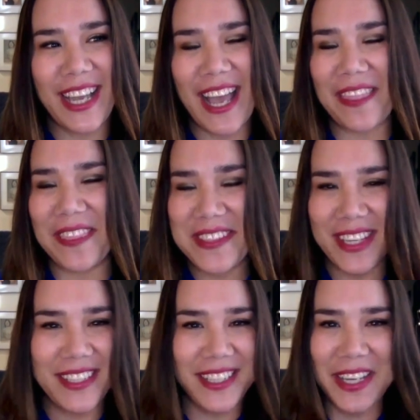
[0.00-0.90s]
I had this
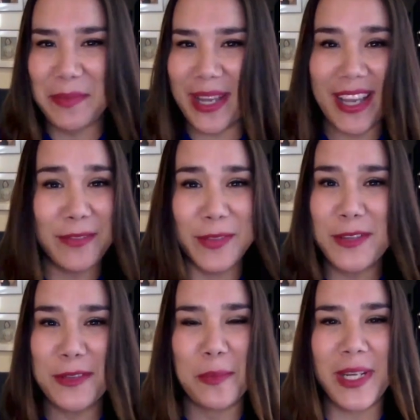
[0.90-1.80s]
idea in my head for
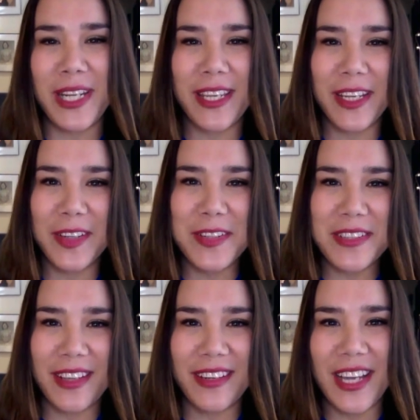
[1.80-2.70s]
so many
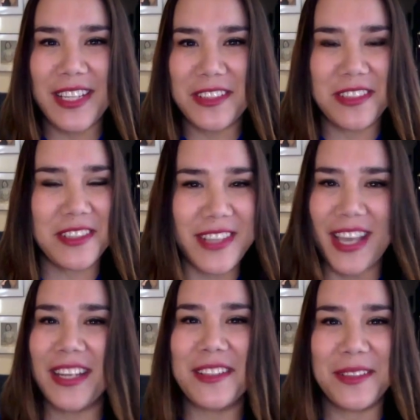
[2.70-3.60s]
years and I just
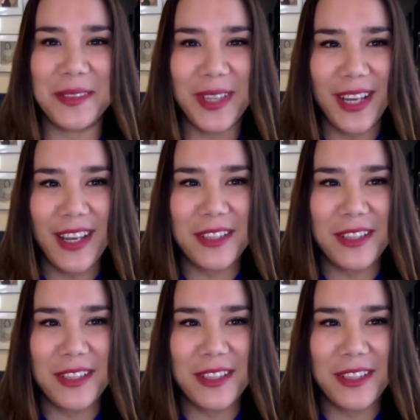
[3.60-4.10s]
decided to